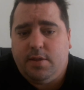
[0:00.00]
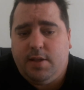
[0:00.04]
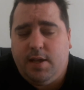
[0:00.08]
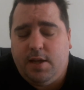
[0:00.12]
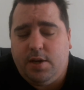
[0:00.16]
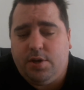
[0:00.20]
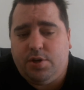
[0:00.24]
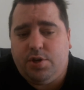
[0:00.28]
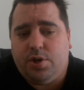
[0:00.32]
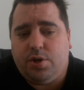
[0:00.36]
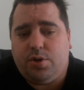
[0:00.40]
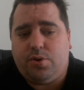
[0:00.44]

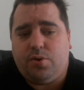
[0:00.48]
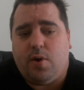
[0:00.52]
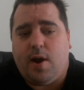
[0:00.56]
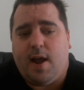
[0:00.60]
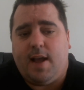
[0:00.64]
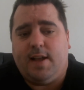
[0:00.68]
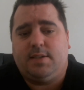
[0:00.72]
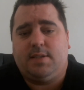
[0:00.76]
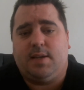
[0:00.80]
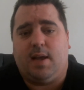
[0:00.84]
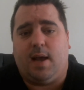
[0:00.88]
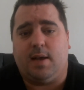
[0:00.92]
interest
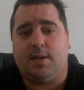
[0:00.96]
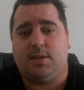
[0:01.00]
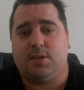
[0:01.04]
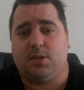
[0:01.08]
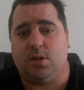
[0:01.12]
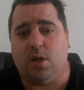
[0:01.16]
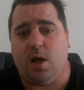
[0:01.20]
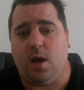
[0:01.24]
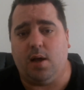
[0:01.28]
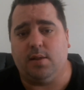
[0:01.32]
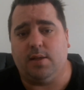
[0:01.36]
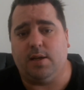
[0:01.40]
rates are
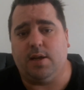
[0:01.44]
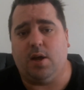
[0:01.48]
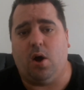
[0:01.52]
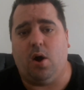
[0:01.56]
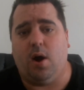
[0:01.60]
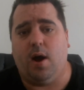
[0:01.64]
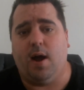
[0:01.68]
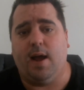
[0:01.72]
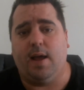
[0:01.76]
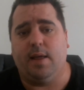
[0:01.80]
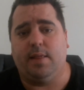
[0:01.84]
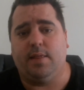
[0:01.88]
slightly
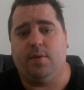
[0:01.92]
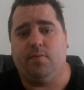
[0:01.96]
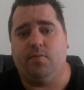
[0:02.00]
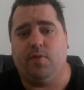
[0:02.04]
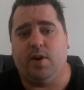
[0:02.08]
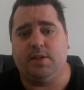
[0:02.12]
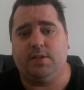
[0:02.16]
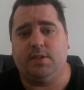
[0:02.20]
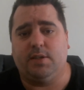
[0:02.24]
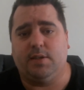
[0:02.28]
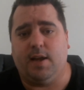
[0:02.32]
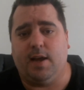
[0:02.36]
higher than
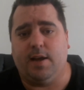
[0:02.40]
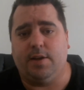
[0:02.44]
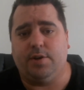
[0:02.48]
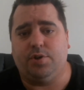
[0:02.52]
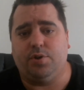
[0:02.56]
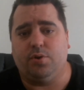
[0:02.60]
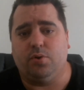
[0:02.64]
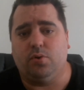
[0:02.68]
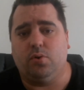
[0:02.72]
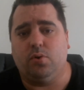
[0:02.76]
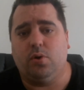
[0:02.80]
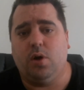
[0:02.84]

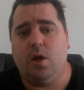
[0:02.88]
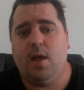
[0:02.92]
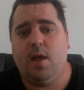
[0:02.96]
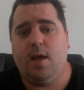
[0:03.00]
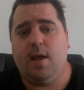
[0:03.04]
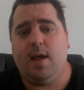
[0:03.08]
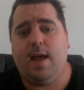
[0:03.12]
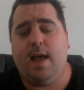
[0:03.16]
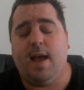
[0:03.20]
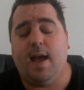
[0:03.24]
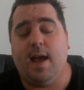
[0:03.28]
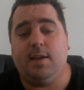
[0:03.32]
residential.
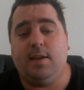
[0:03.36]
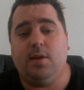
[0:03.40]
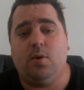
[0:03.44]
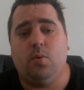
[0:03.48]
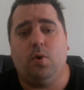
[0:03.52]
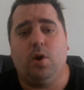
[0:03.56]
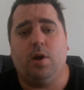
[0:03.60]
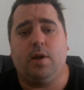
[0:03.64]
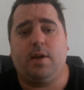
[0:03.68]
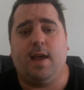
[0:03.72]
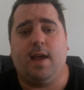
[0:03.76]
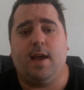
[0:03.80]
How you
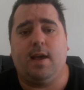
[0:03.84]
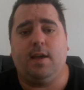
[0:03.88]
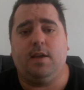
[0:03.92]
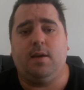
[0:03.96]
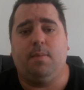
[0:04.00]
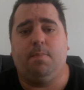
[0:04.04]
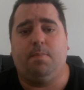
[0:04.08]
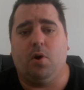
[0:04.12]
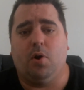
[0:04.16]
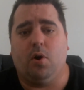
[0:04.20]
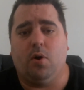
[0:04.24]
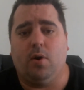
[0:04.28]
work out your
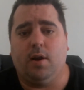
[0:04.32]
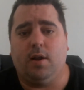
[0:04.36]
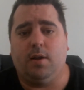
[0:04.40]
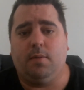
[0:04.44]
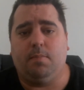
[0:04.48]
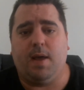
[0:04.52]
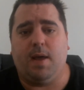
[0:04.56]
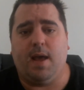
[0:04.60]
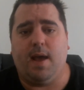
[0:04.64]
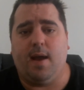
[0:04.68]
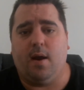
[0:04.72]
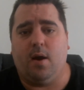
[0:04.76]
borrowing
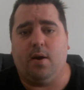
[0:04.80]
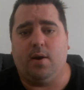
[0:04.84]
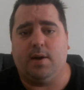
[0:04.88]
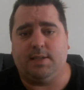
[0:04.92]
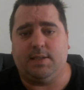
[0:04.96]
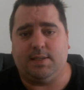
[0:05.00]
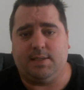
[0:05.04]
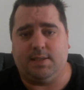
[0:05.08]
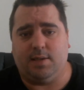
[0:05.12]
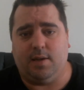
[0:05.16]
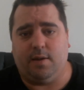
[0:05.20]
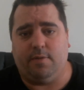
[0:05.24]
power
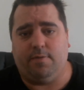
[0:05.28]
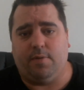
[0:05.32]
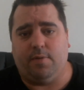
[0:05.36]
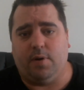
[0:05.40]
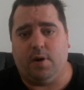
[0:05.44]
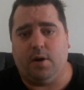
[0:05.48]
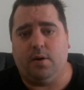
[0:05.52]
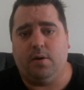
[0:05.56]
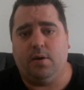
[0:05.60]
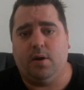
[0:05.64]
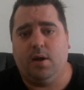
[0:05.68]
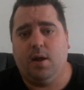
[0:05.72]
is
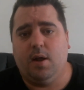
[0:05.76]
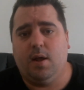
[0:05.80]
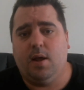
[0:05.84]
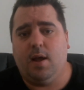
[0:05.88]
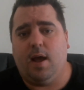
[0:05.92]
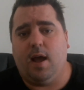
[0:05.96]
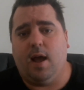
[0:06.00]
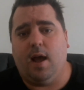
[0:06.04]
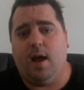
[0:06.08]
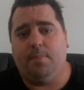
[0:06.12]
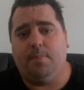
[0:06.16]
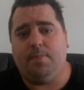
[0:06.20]
different.
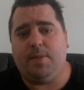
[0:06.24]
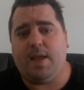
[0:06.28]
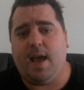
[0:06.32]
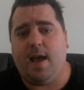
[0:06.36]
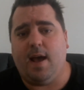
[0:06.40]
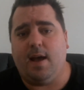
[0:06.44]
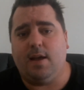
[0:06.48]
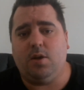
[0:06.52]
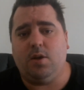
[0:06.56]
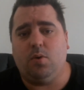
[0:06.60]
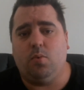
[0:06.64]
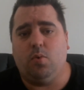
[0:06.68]
How
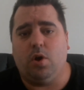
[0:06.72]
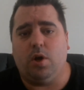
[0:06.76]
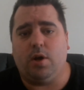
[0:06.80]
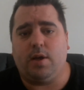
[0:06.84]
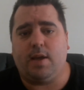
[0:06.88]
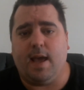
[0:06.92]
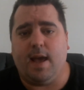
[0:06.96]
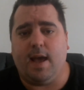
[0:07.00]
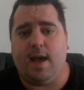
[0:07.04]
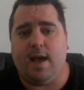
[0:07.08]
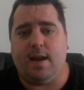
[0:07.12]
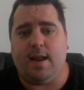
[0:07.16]
you
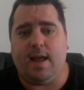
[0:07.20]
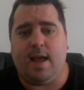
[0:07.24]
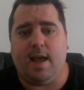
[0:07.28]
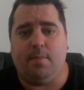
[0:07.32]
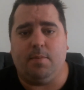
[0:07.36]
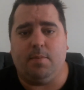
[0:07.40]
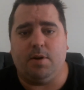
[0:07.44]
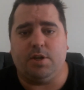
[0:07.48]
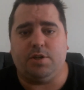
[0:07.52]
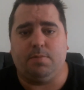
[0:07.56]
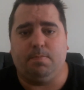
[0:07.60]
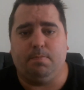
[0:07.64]
work out how
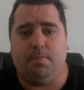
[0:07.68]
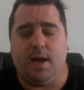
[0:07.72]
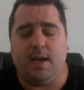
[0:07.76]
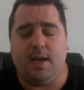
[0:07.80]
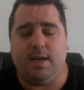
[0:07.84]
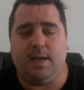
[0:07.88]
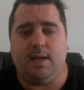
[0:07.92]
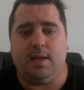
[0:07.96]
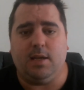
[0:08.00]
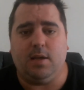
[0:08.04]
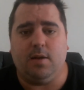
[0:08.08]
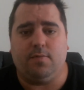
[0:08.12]
much
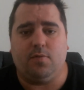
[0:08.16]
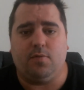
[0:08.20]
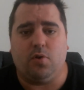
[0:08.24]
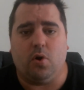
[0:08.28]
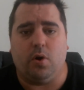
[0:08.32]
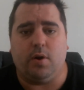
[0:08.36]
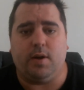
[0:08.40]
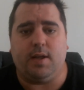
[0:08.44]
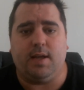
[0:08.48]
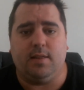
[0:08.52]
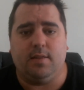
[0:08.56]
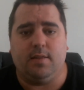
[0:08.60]
money you've
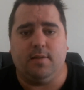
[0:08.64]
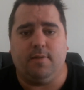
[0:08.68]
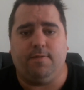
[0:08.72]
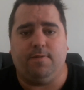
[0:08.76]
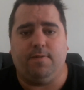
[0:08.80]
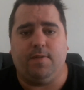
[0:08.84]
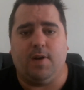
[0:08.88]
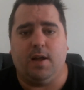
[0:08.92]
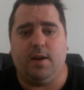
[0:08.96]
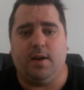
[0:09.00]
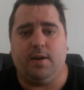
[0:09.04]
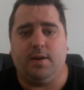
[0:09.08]
got in the
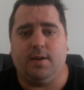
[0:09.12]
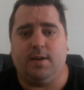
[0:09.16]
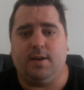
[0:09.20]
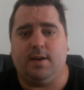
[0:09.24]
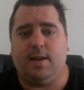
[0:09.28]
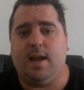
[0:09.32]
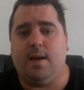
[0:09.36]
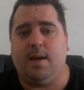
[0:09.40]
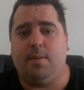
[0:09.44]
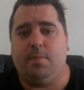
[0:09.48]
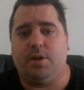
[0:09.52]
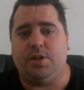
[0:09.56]
fund and
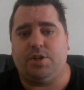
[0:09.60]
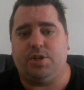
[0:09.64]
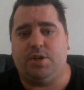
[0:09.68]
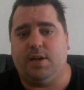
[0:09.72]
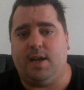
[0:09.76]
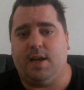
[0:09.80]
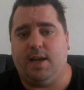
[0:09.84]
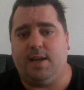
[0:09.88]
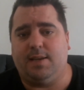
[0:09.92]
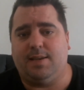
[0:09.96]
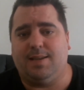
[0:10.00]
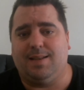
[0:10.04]
how much you
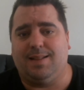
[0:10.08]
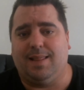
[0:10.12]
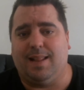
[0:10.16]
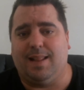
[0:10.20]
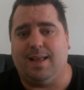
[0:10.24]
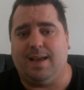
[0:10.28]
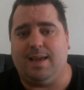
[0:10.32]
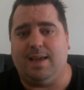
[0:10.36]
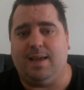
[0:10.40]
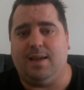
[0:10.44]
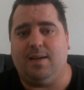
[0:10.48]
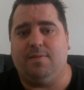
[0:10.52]
need to
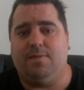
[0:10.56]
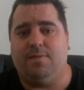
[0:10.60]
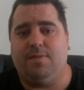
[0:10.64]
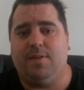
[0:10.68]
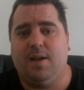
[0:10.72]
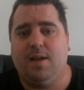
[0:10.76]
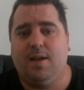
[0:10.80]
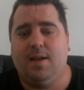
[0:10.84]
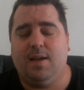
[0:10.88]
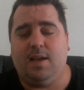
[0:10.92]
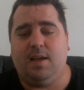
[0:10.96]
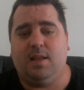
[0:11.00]
leave
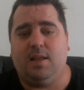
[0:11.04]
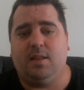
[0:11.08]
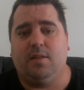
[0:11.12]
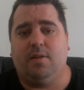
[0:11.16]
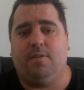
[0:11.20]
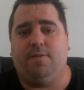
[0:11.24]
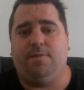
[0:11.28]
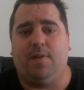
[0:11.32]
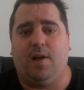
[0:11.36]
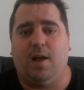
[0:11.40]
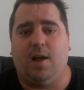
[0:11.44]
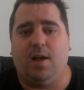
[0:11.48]
in the
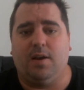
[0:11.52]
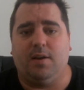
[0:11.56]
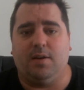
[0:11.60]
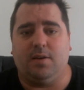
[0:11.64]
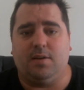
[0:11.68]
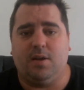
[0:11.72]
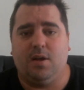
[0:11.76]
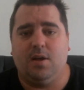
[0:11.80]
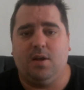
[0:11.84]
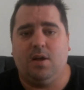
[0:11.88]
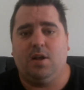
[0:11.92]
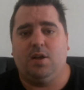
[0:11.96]

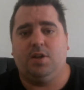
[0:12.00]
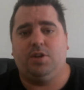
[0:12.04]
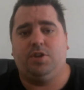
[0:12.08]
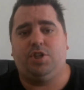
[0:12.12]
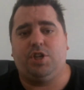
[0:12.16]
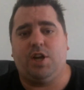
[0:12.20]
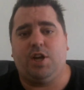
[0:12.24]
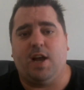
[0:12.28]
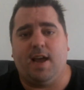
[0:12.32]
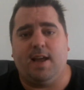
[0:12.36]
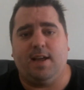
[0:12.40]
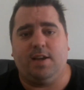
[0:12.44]
fund
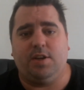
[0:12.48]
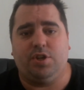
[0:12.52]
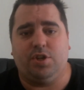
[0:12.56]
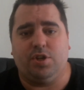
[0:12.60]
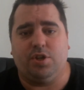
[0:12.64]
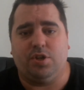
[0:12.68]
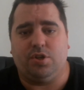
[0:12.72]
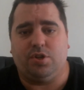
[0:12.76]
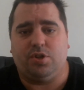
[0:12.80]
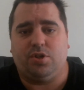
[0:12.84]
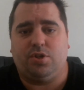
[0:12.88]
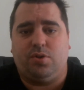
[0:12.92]

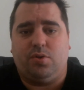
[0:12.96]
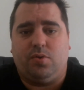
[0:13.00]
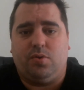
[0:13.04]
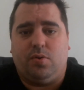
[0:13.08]
changes